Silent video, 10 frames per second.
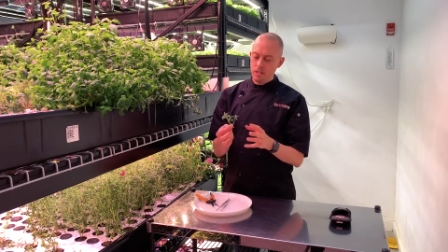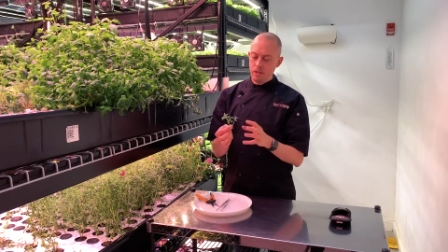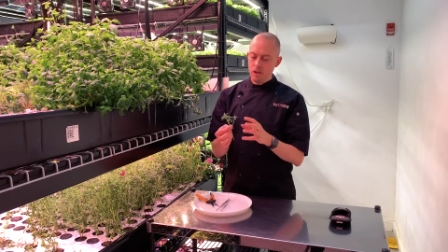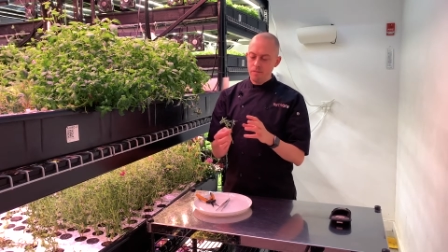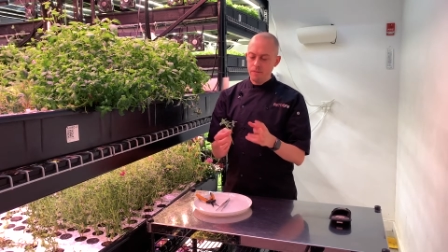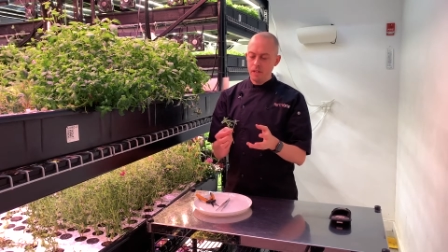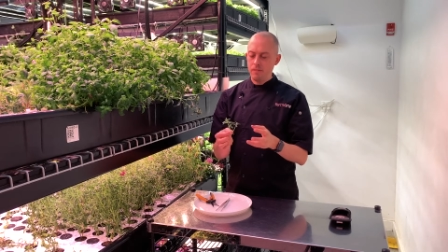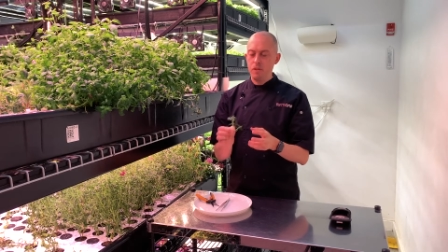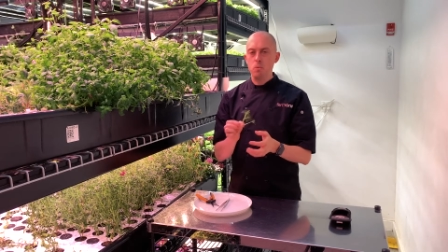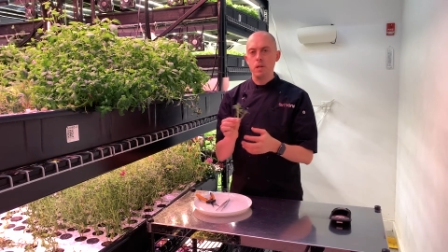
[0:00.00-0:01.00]
often
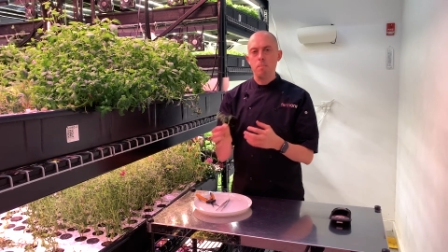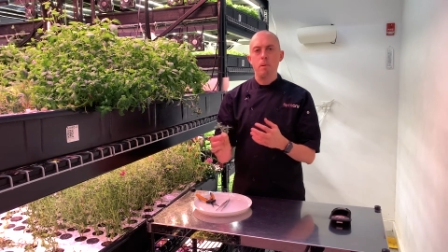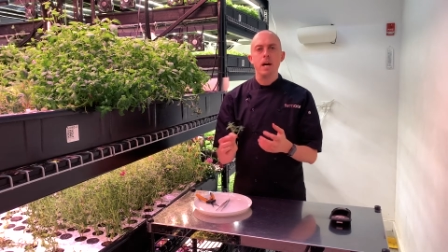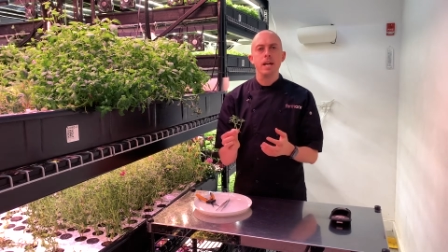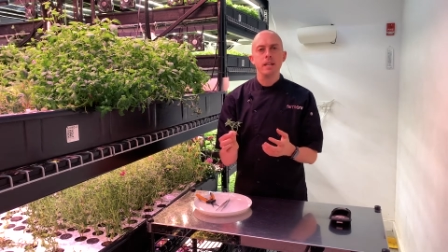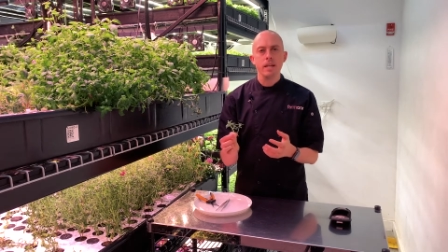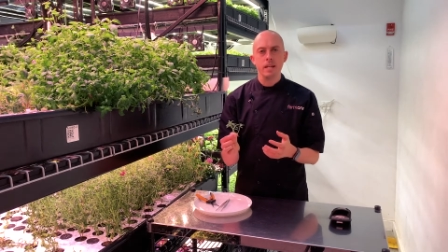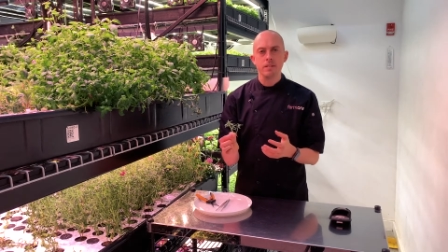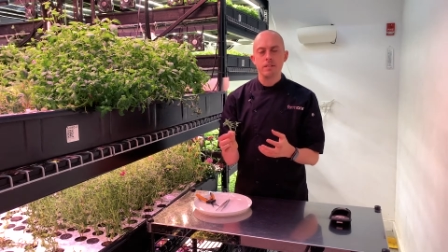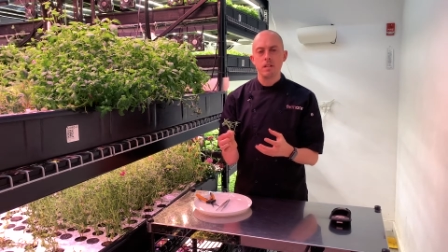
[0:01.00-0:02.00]
if you were to buy
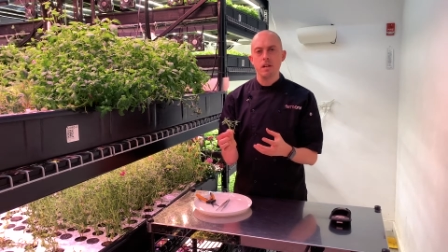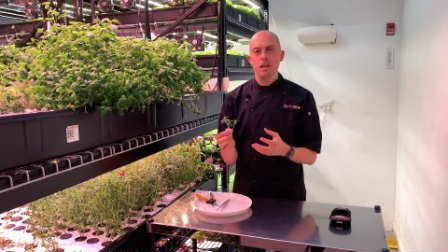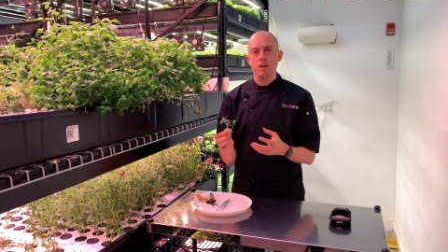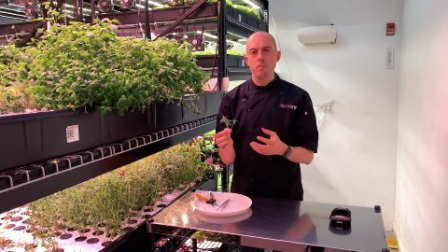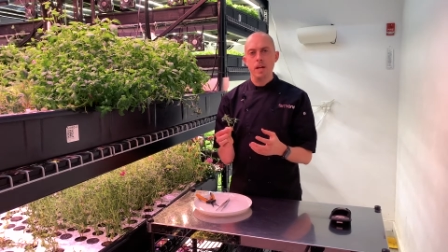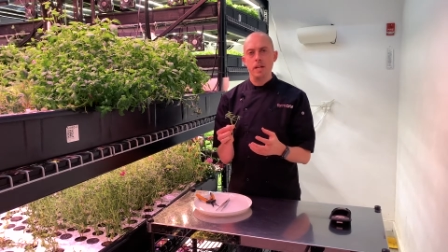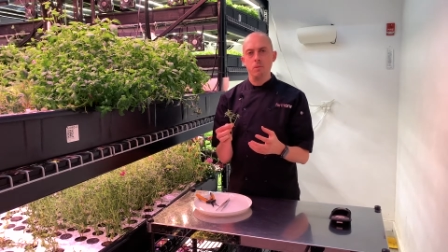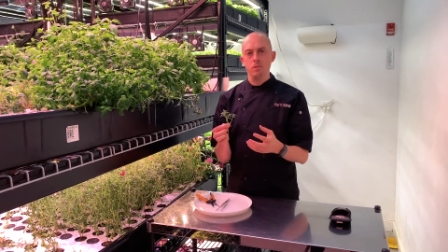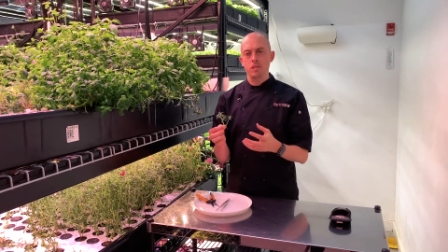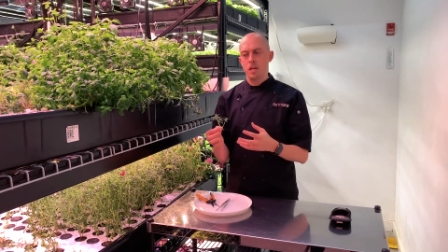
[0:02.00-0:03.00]
this and it
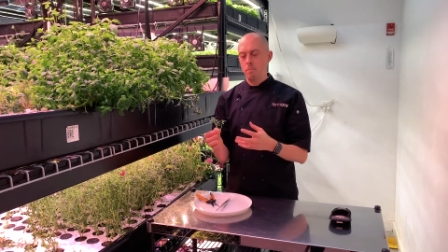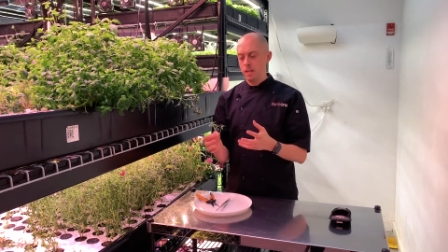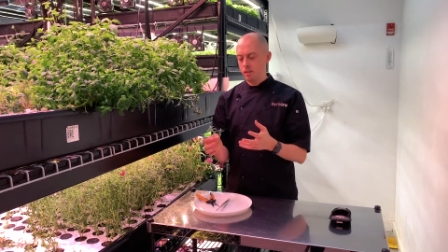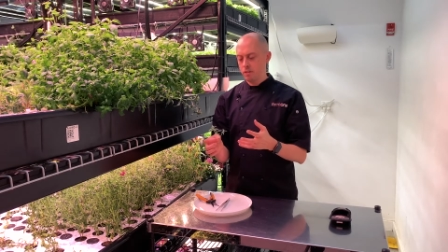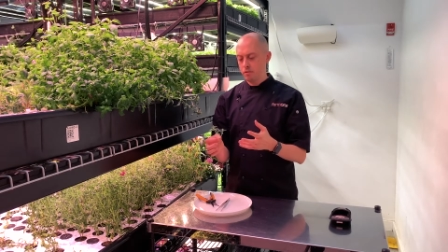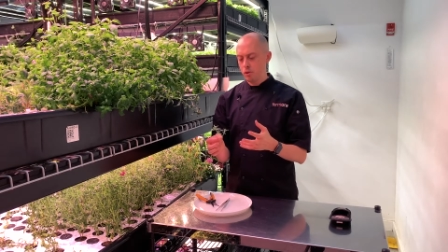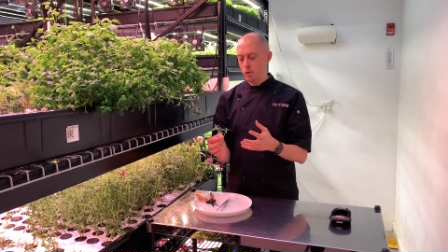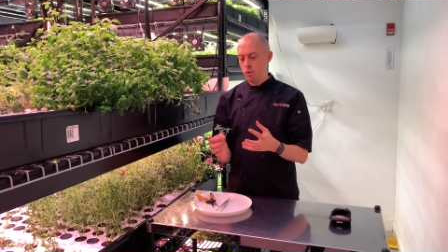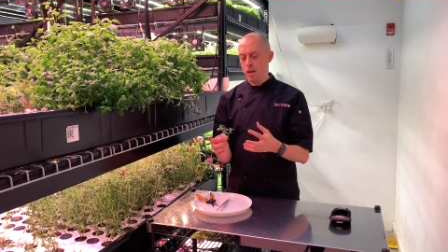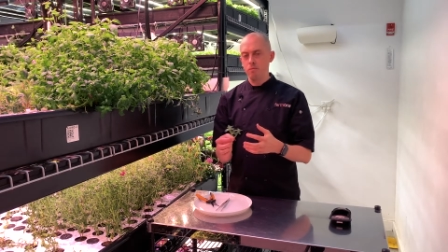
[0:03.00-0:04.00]
was coming
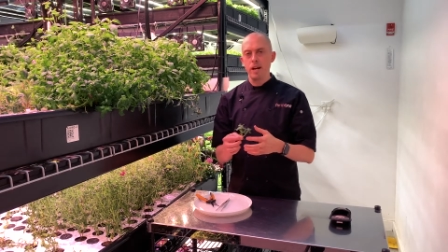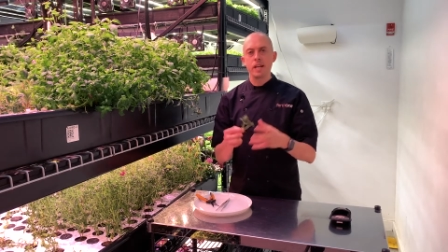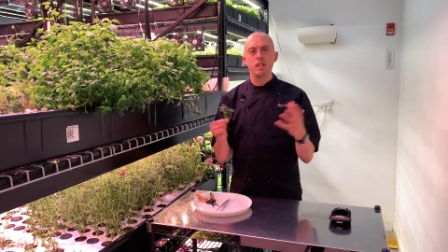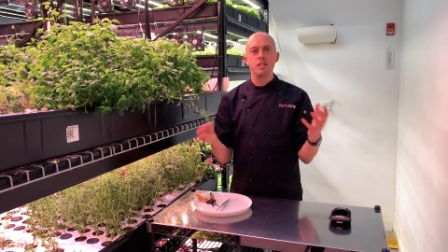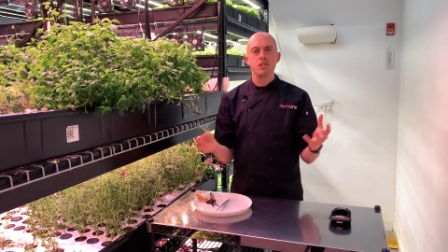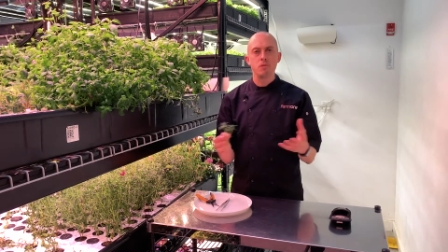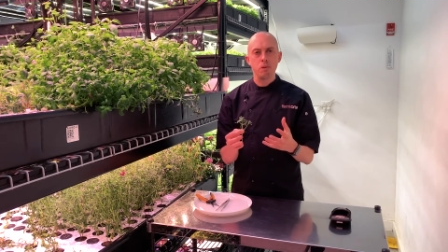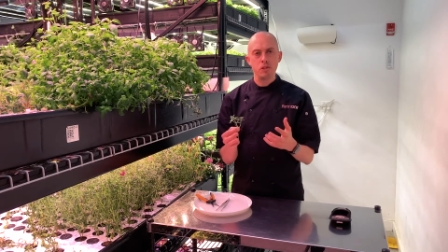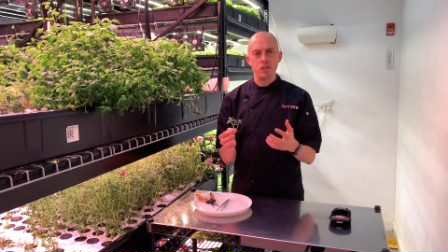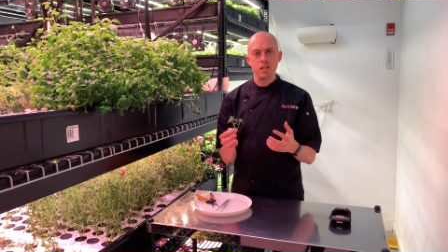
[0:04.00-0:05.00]
through a regular
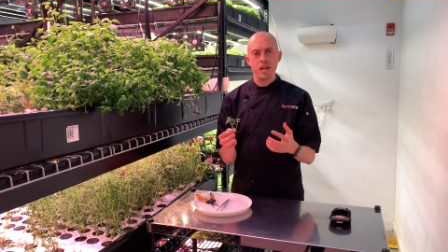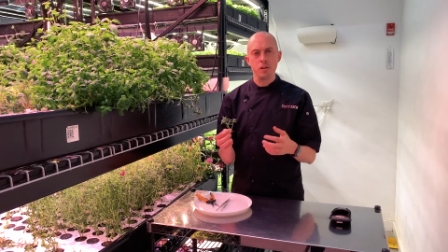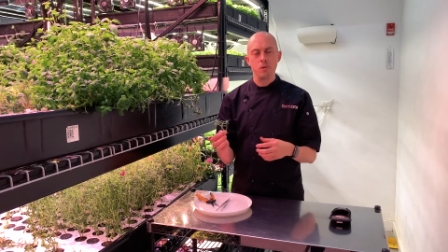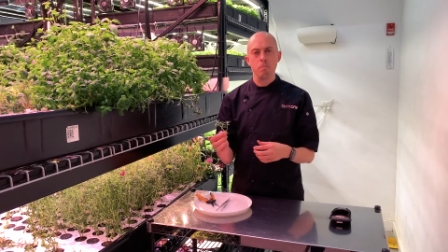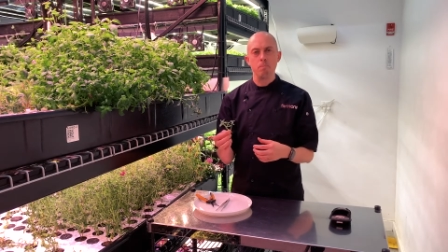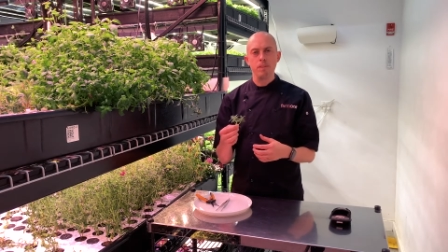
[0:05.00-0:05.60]
distribution channel,